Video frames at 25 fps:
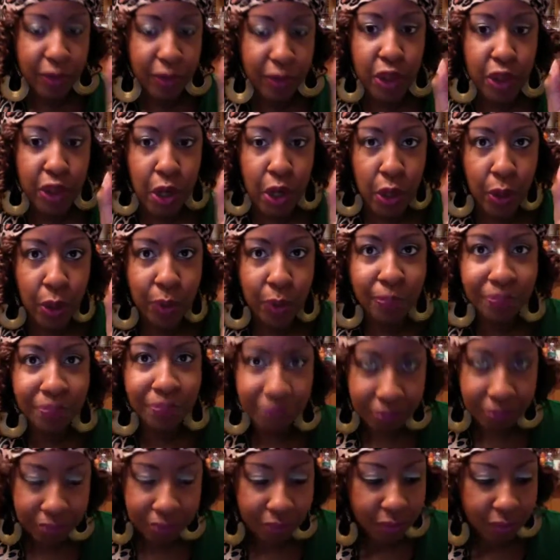So
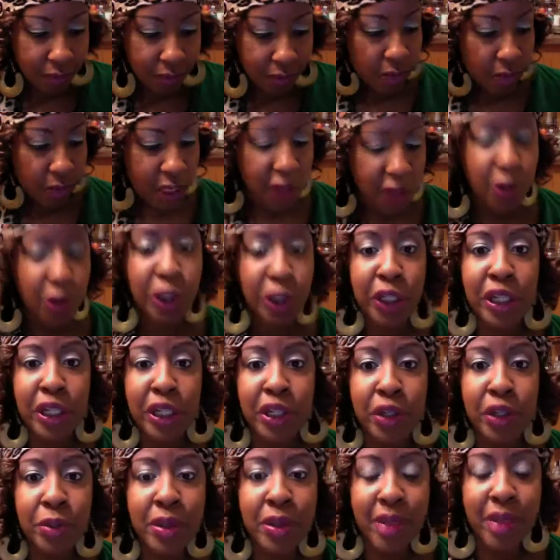that's what you can
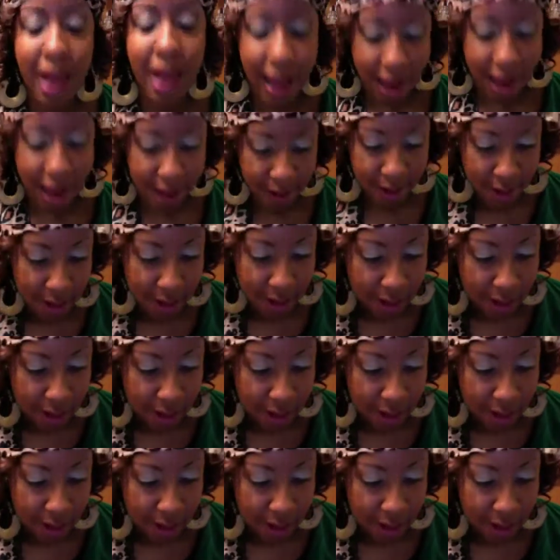do with that.